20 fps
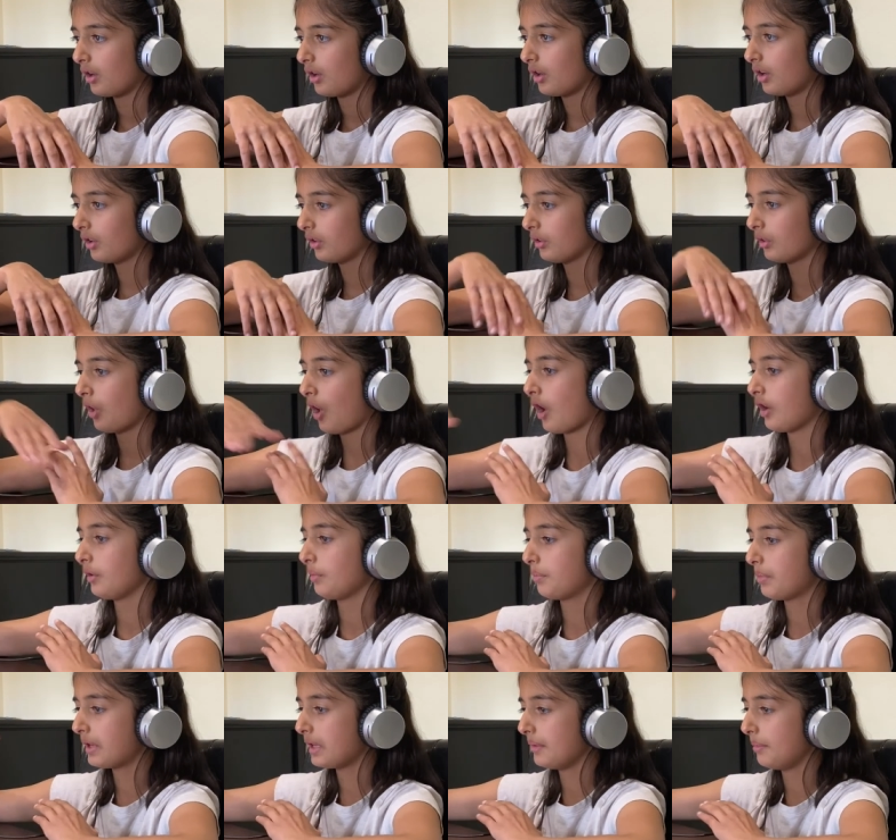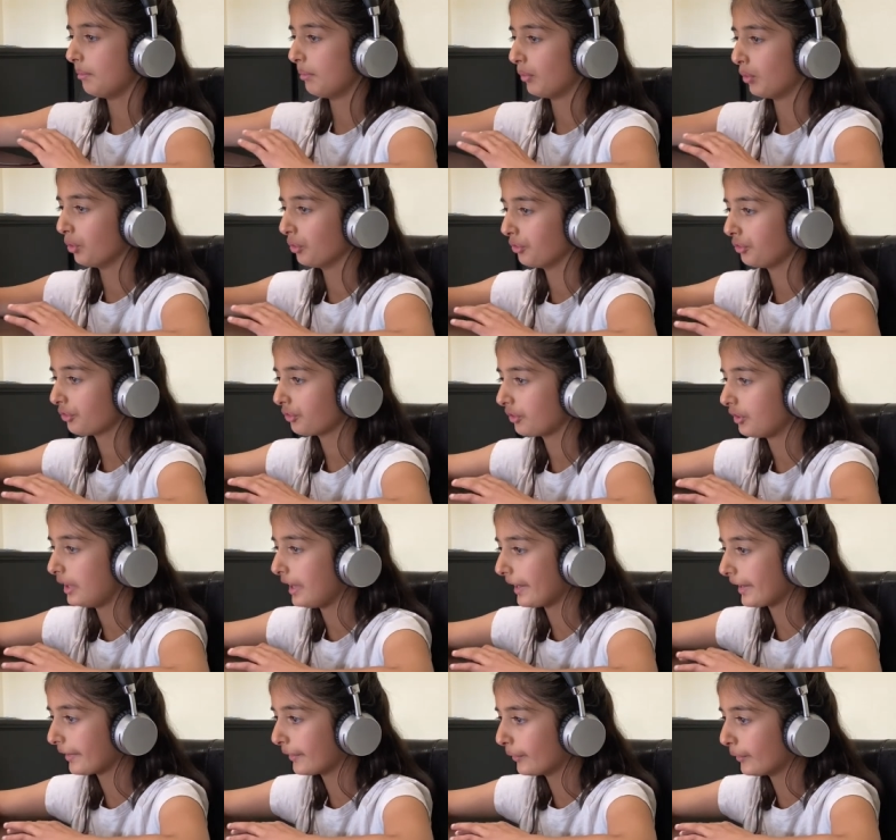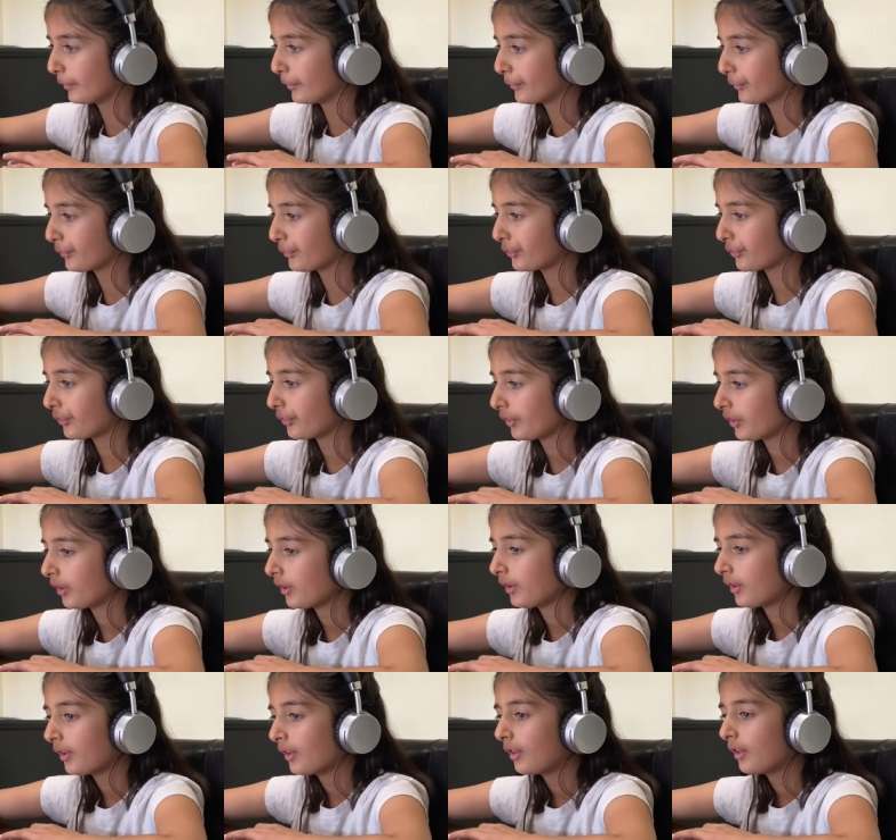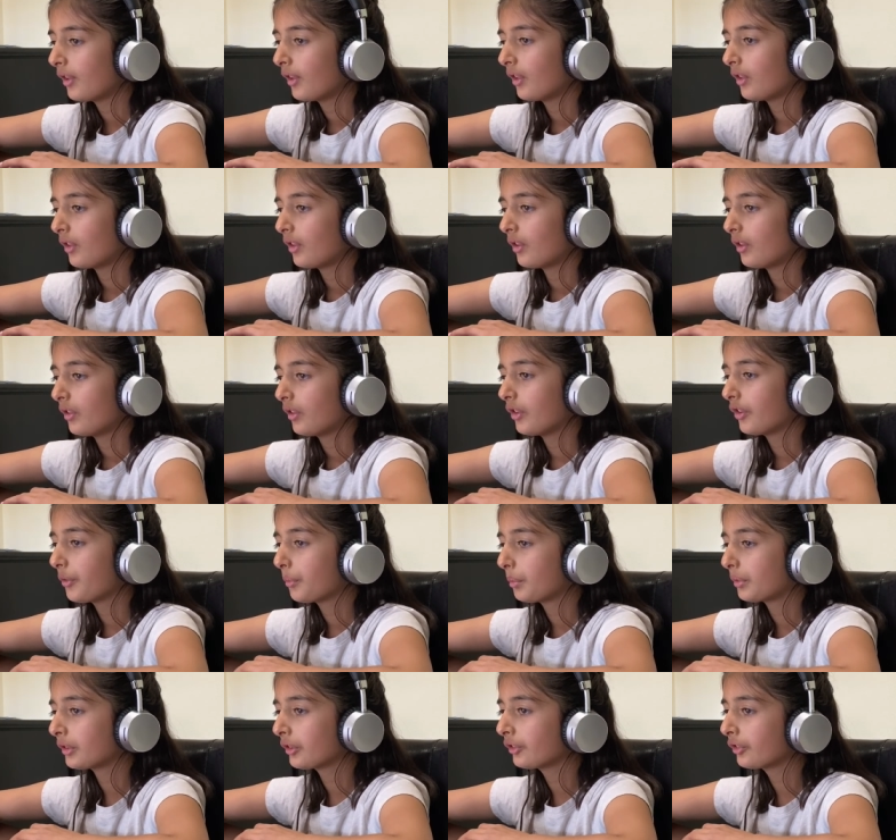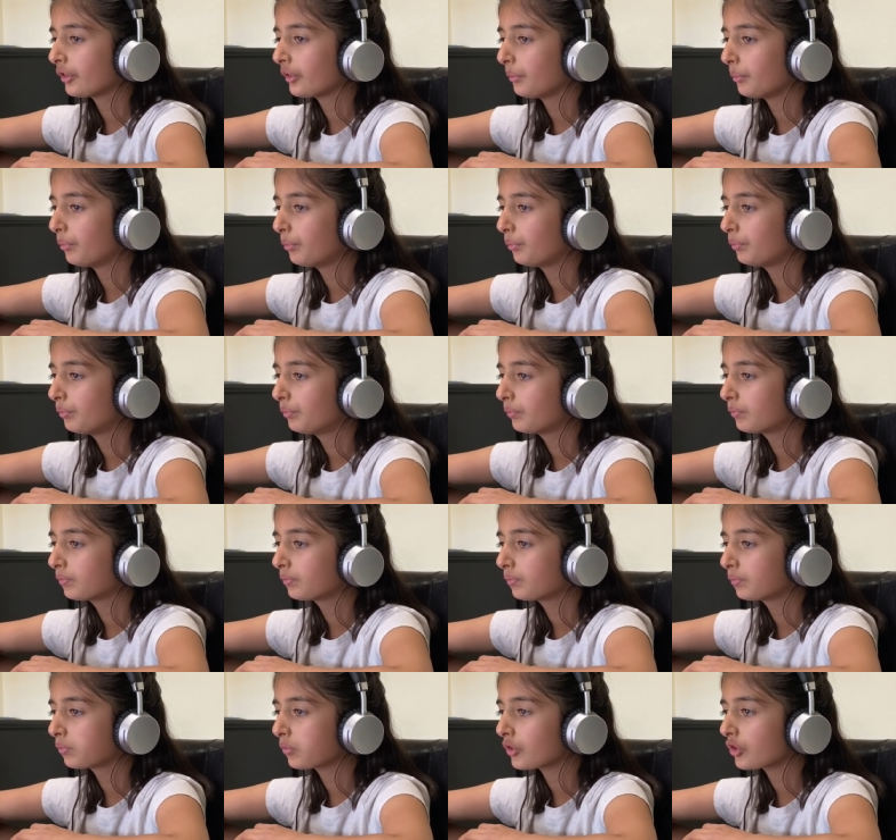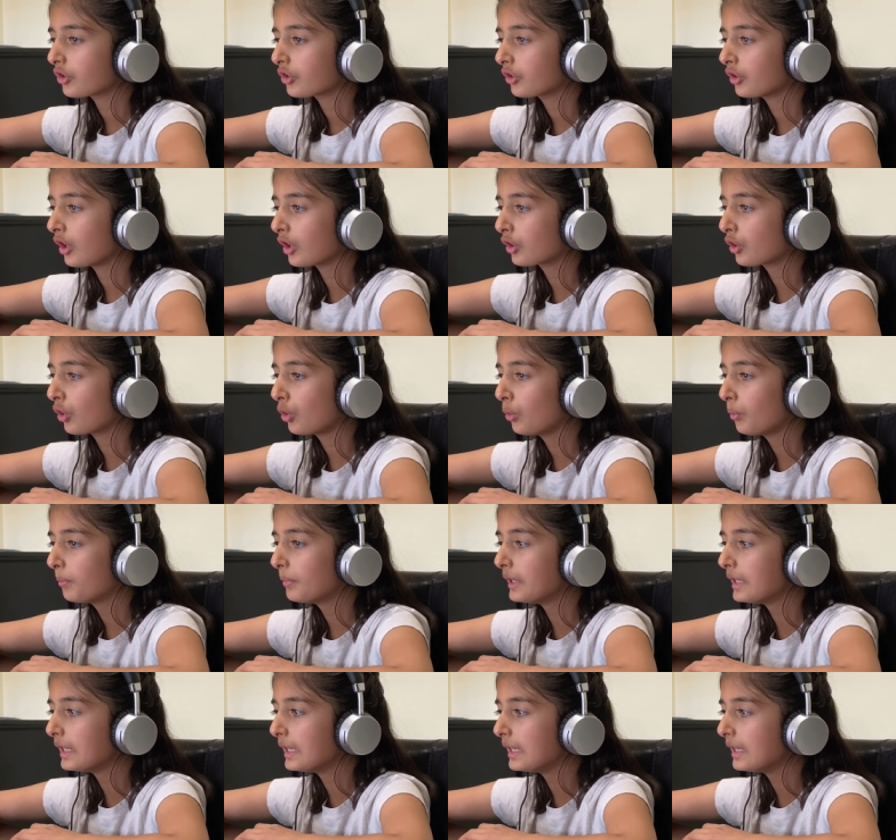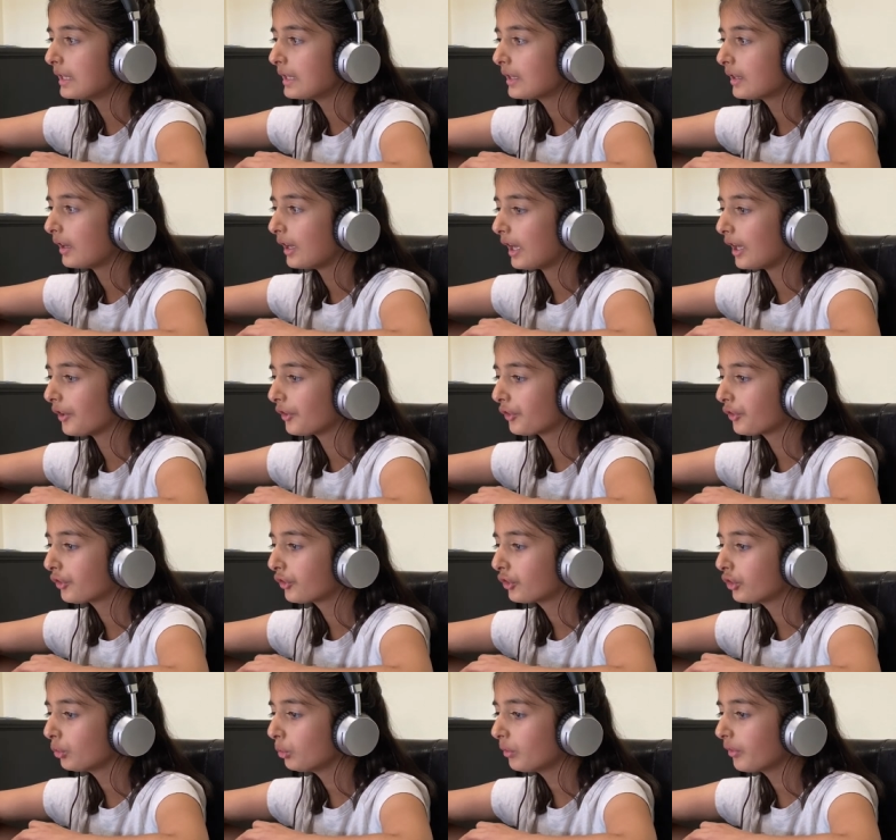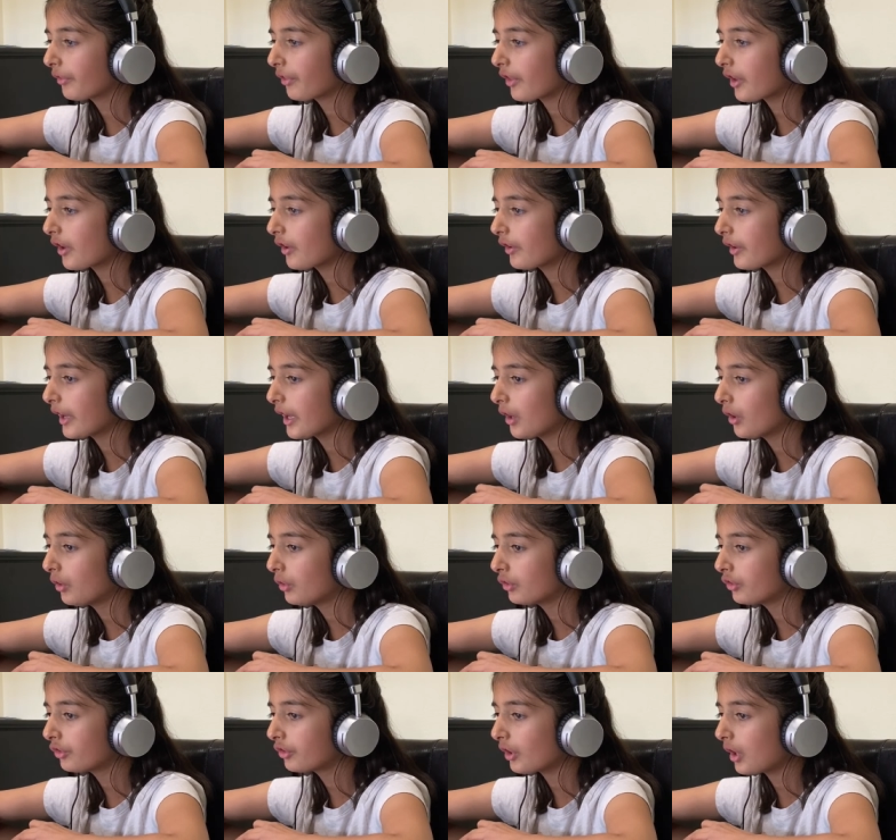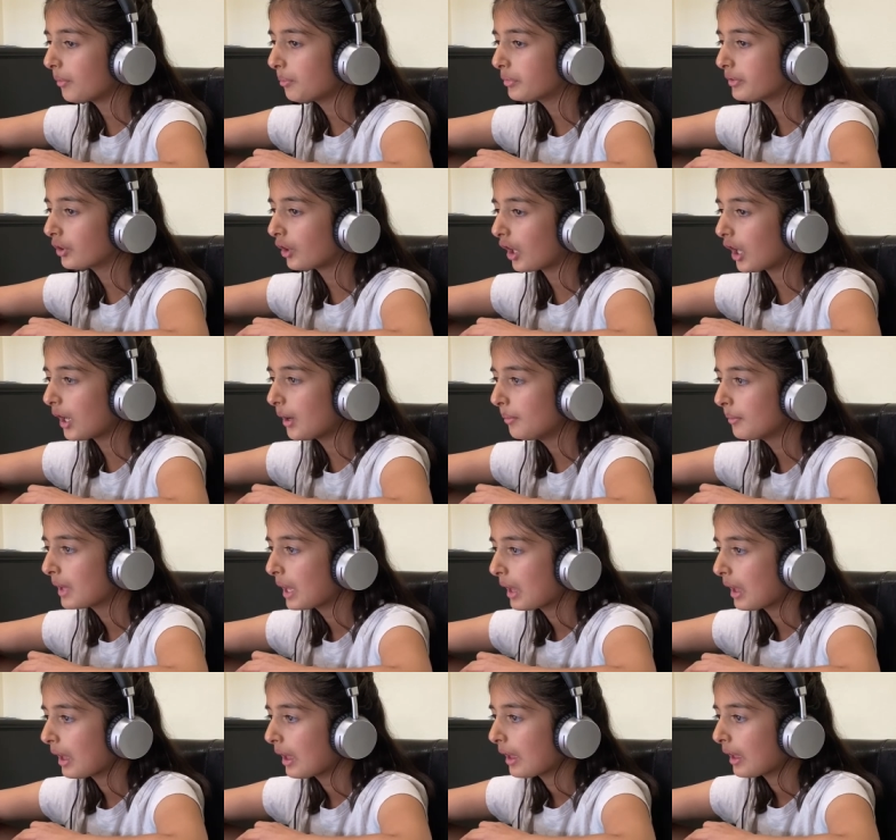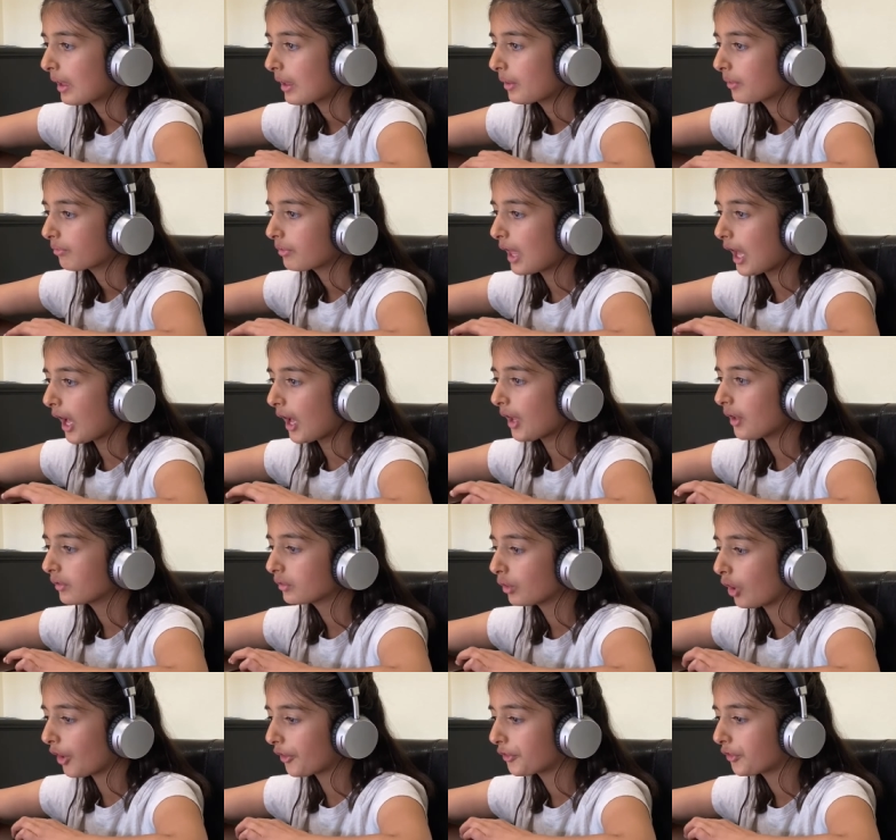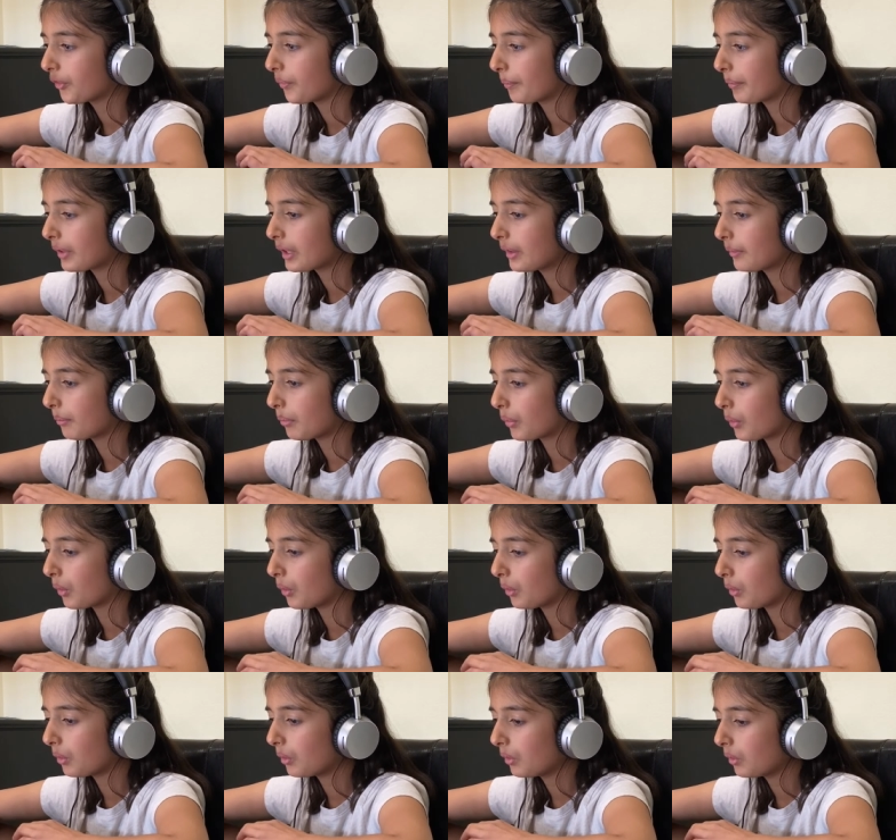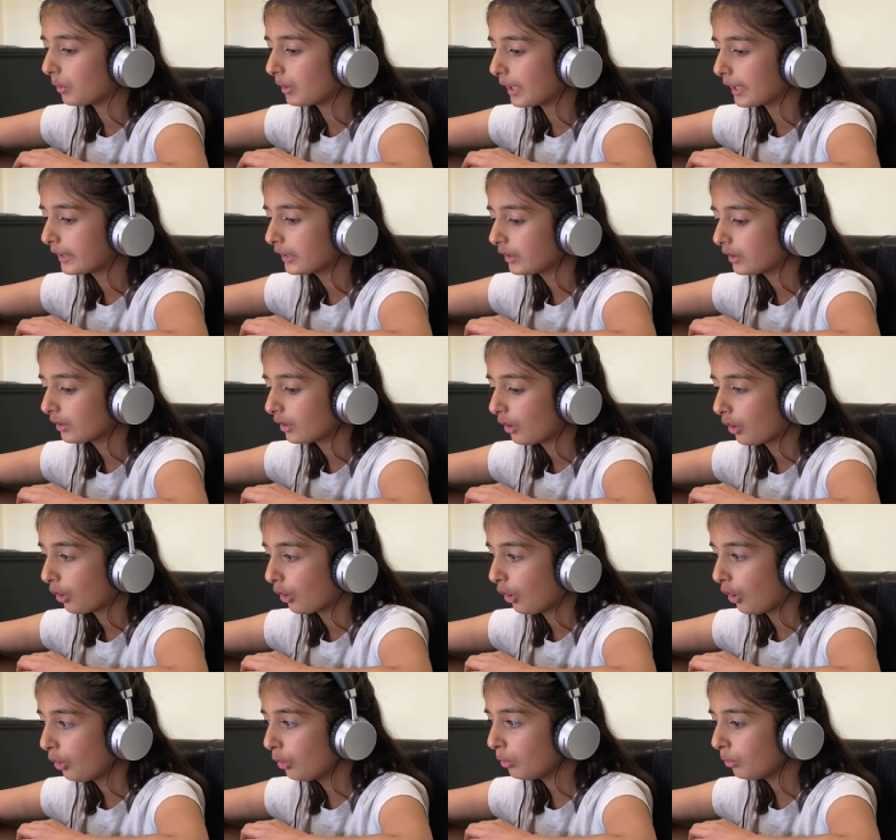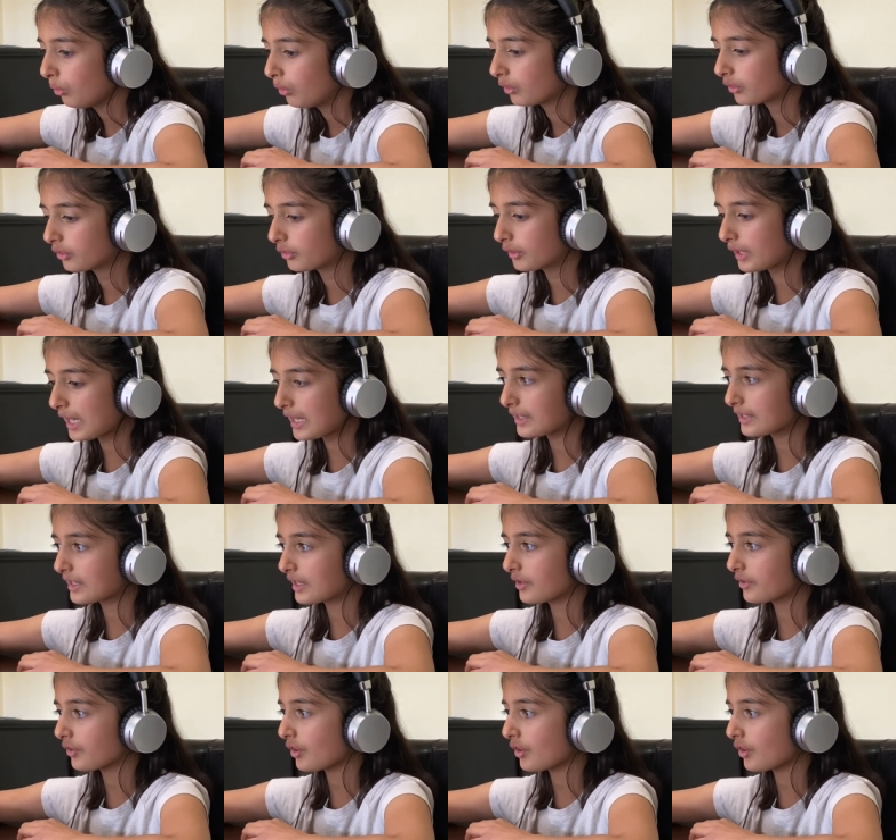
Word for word: lot of people's nails. This person, Snugglebee, has two of their nails up top that lots of people like. Oh, you guys, there's